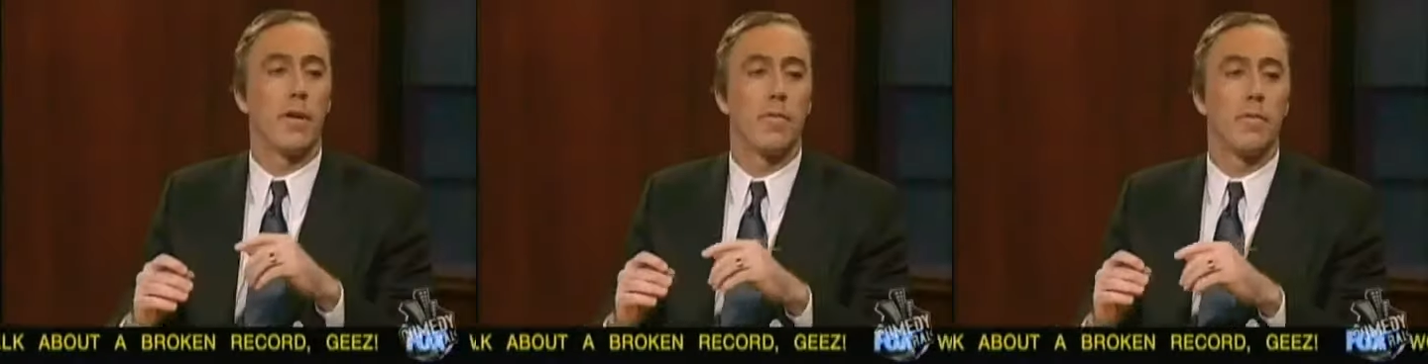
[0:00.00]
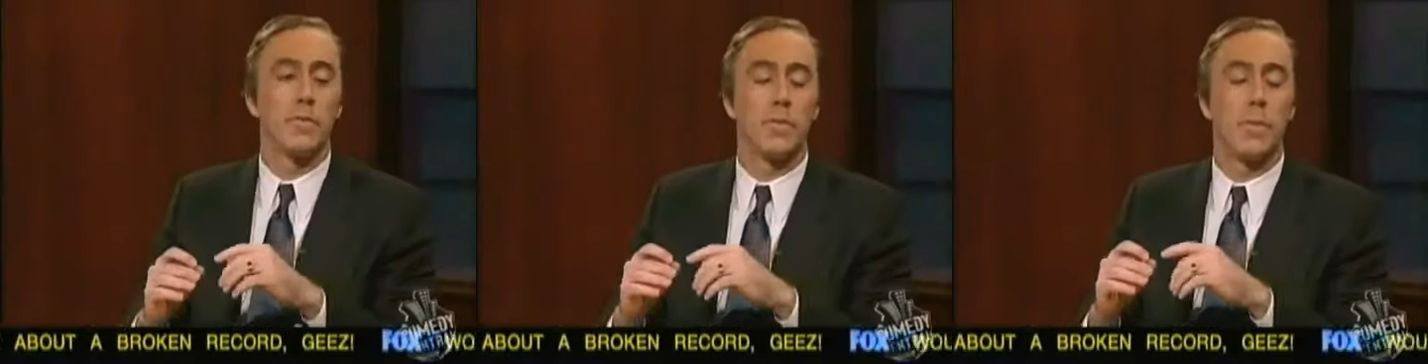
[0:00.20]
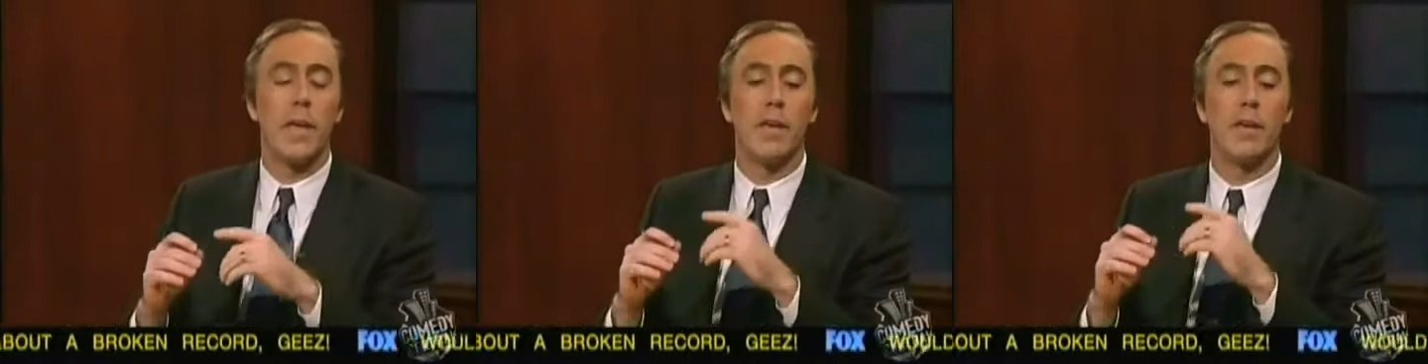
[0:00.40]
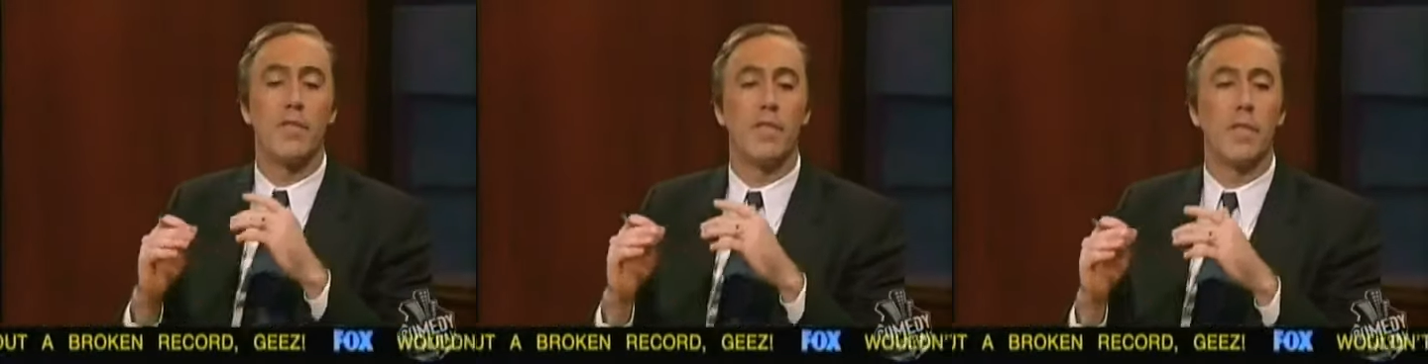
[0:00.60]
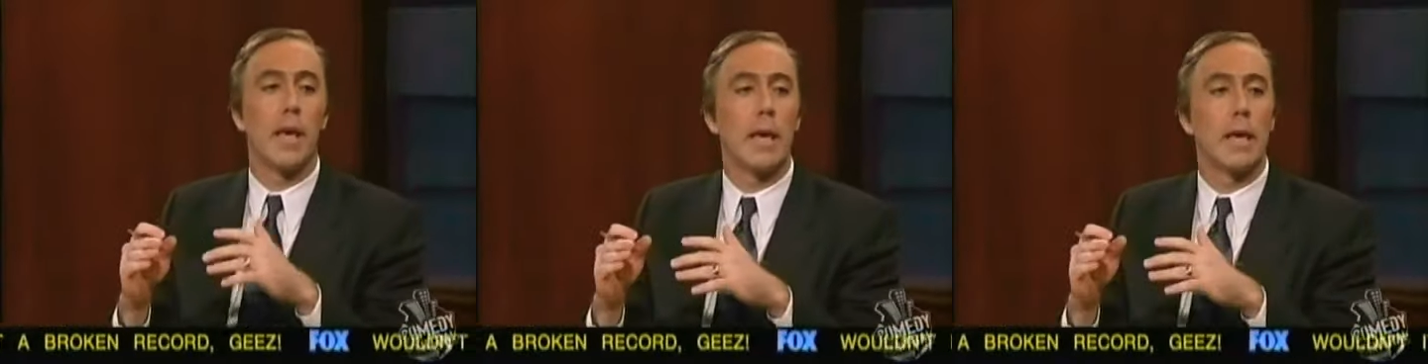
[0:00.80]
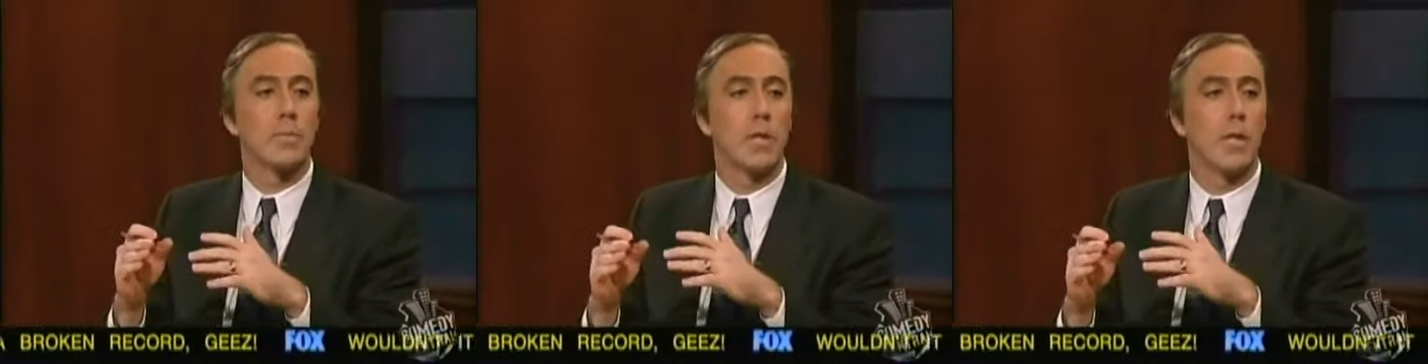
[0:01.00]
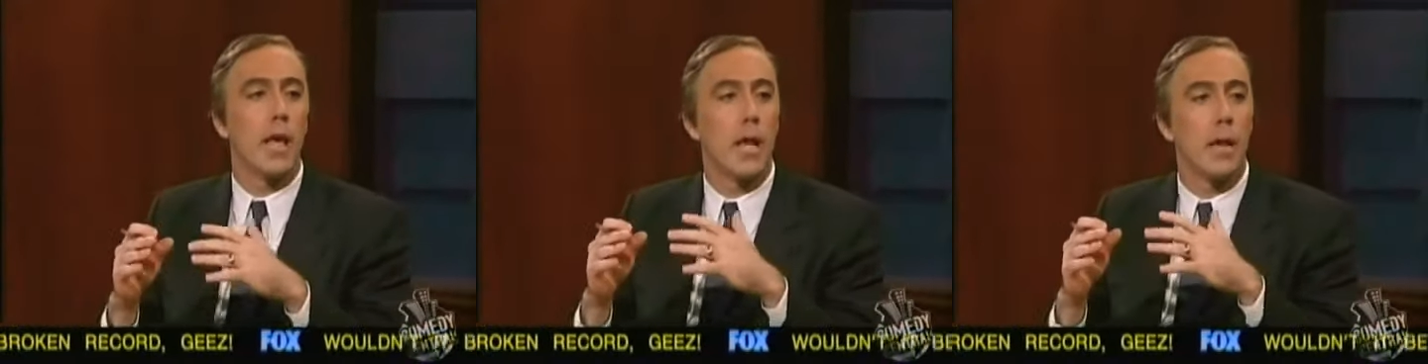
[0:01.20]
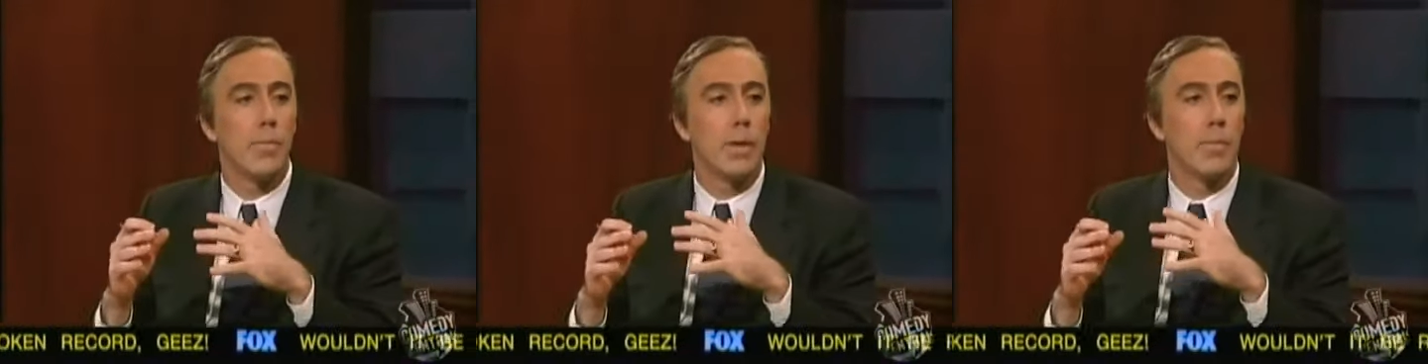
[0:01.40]
there. Speaking of flames, a
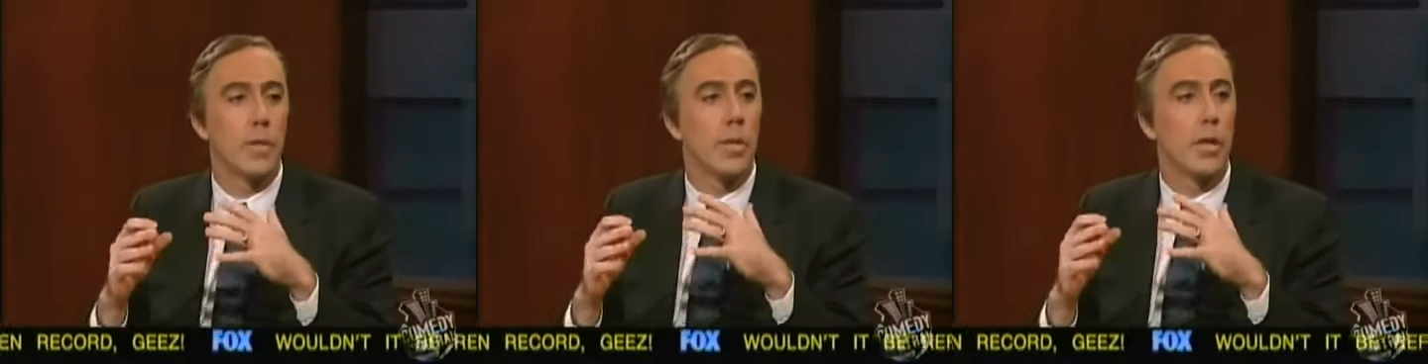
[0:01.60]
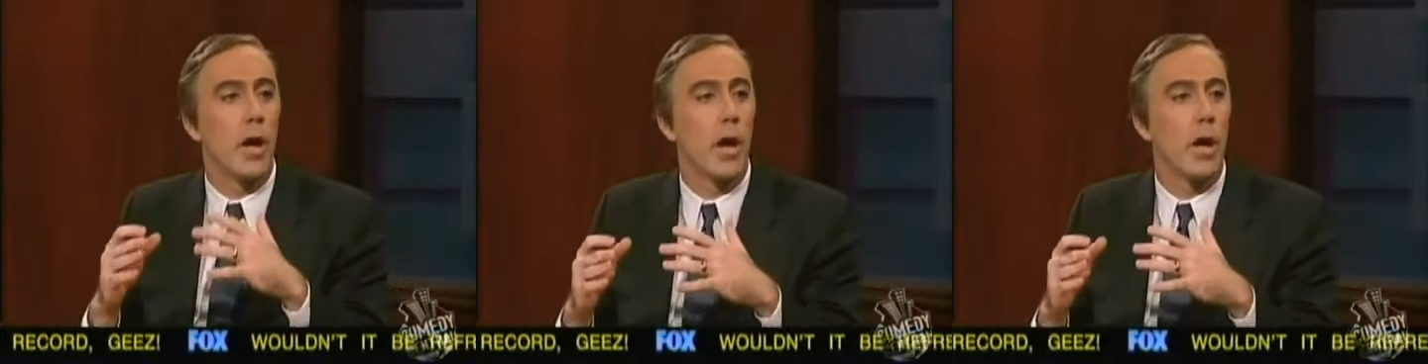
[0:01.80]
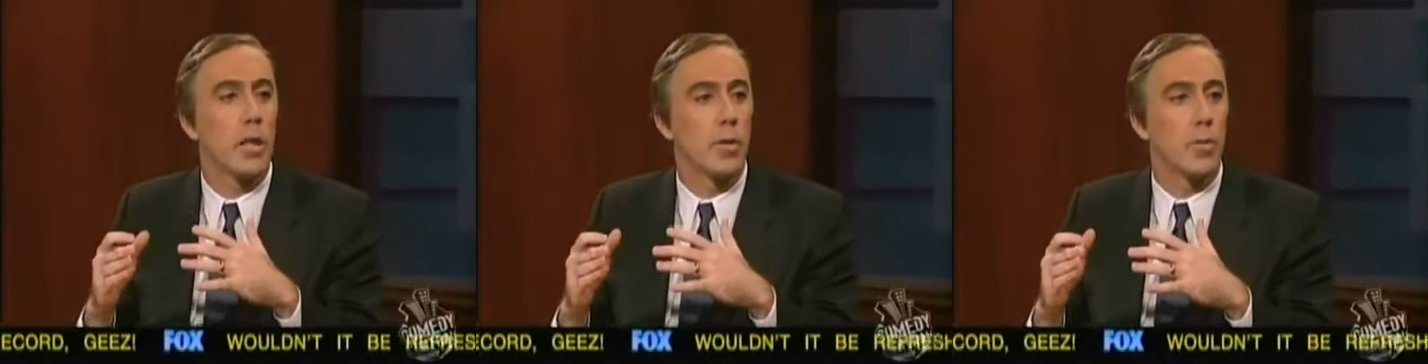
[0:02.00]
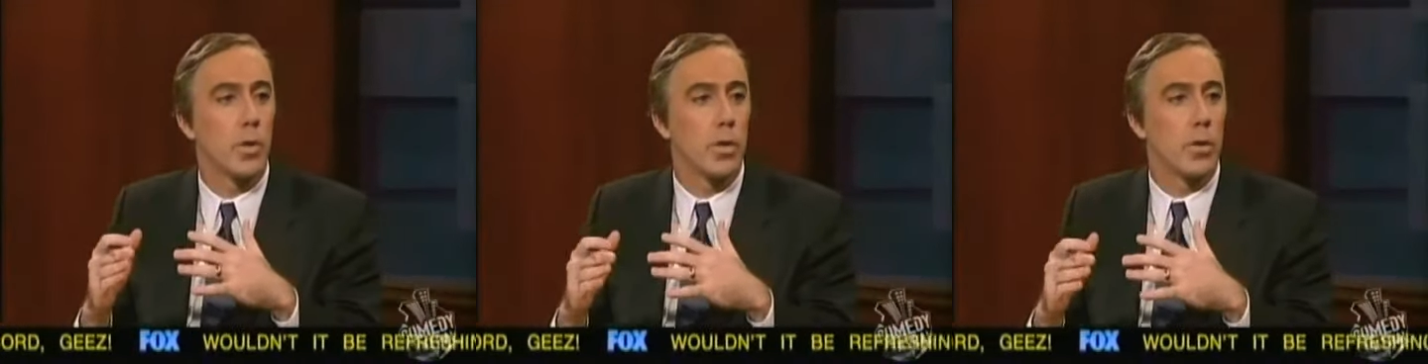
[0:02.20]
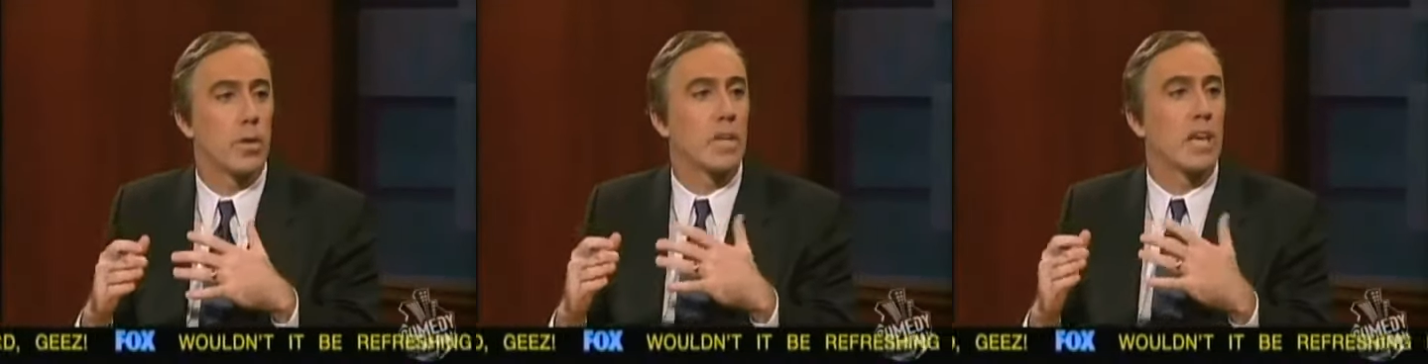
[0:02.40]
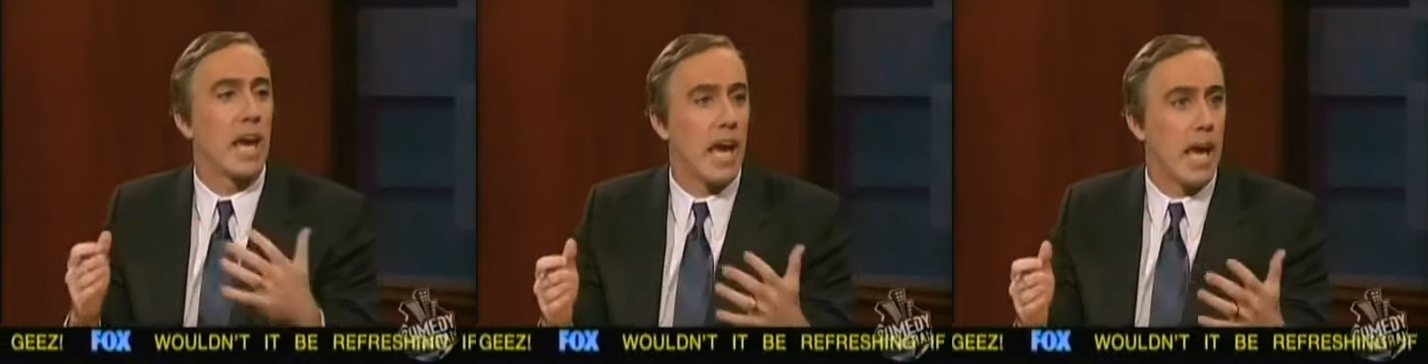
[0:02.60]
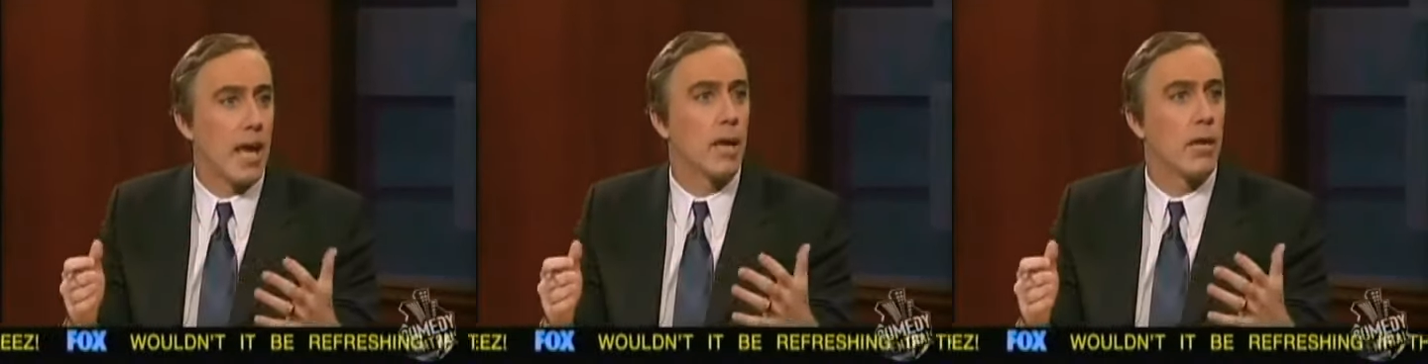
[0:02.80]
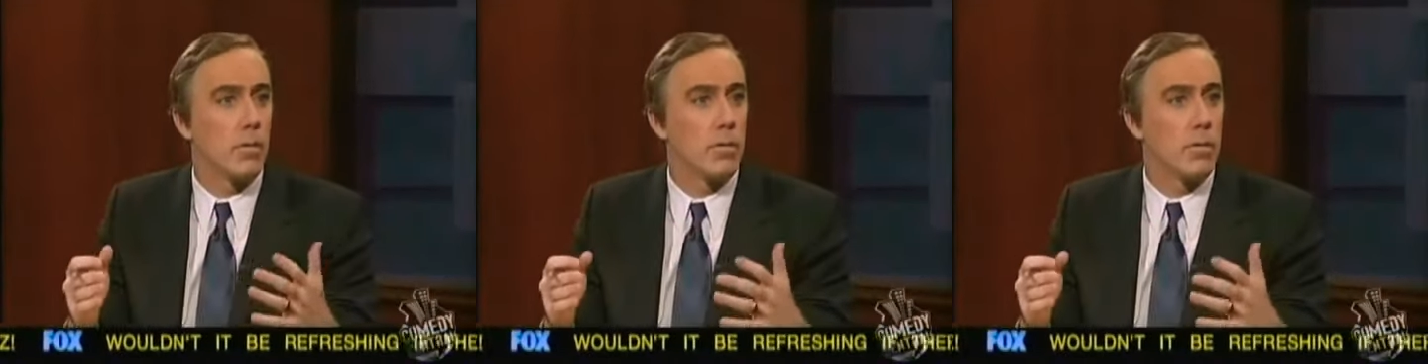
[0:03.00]
lot of people in Hollywood are gay.